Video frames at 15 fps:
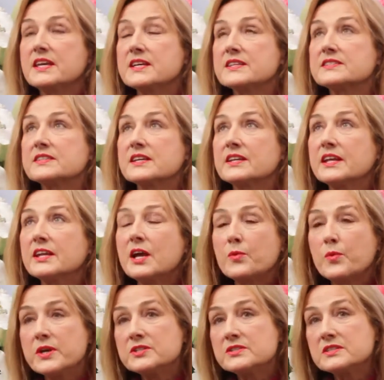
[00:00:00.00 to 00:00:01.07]
Yes. And then I
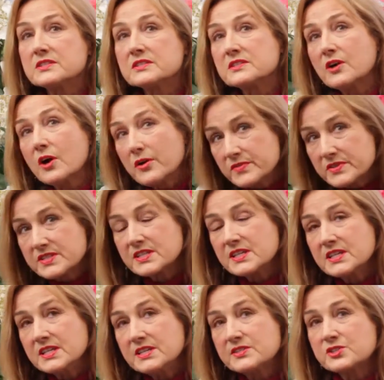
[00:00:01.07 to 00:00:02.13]
went
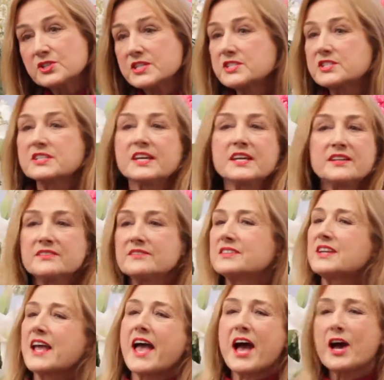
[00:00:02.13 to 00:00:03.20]
overseas just to get
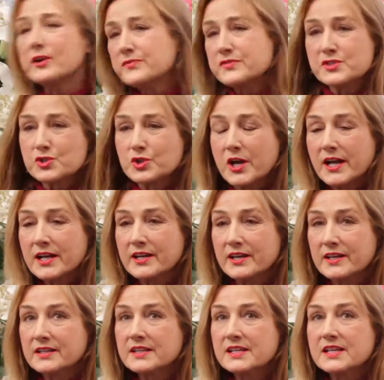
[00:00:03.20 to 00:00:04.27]
out of
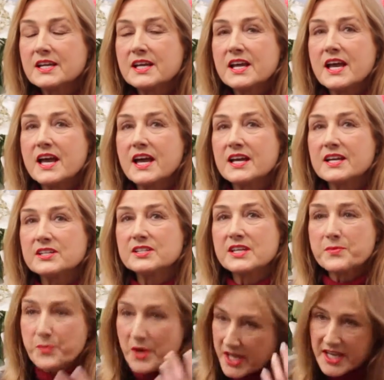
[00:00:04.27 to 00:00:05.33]
Australia and
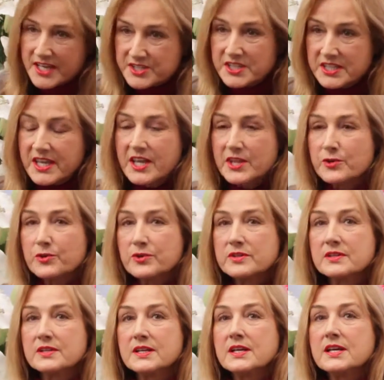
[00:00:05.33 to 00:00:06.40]
get my head together,
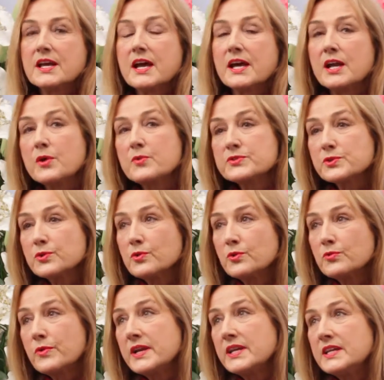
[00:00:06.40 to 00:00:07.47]
and I was
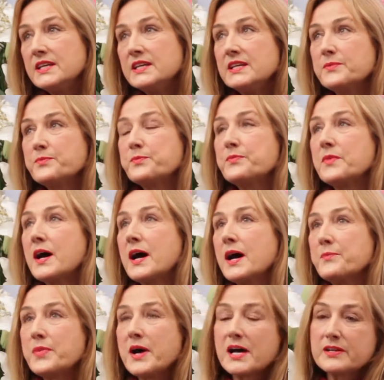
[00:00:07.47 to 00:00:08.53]
already
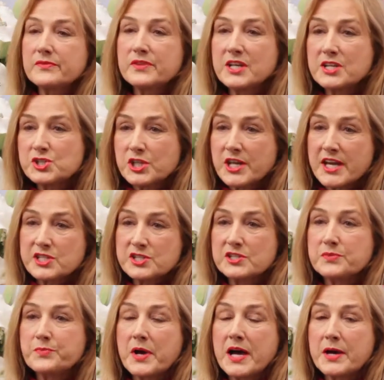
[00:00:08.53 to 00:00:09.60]
part of the education
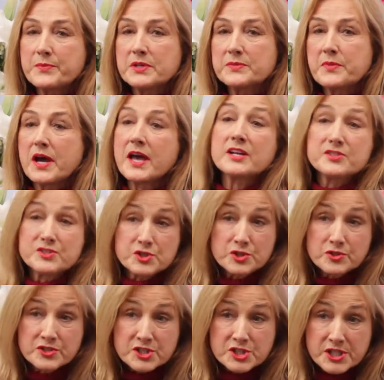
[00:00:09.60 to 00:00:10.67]
department. I had a
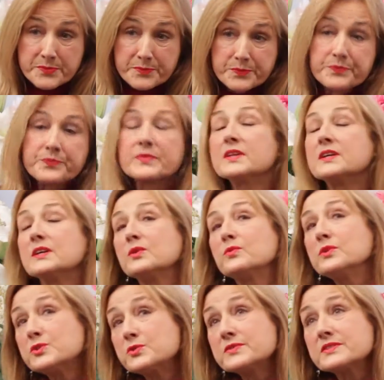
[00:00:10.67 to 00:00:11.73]
studentship,
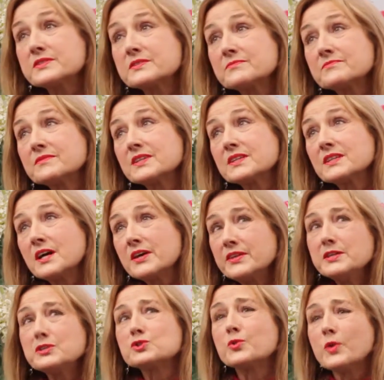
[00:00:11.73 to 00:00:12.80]
which was, I
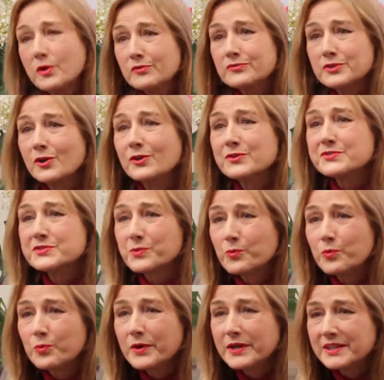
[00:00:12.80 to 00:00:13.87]
think, $12 a
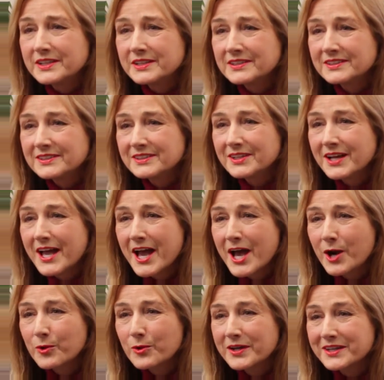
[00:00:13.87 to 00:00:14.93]
week. How